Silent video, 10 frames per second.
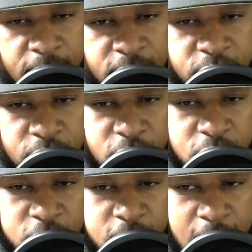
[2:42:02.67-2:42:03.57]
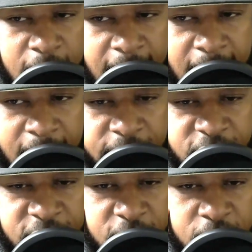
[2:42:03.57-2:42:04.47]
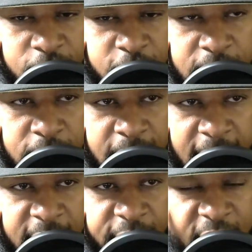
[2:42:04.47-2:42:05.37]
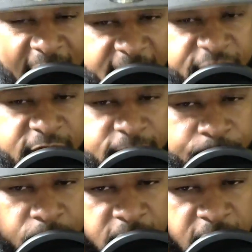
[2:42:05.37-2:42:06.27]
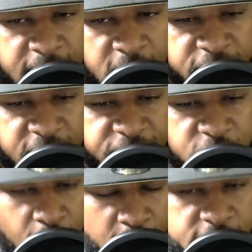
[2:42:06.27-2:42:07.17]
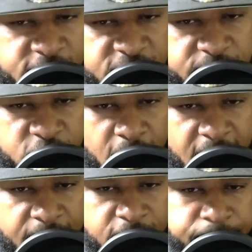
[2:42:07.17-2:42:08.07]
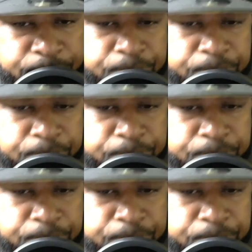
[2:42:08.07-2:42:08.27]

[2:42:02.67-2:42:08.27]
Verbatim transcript: So you can feel free to do that. If you haven't, or if you aren't a subscriber,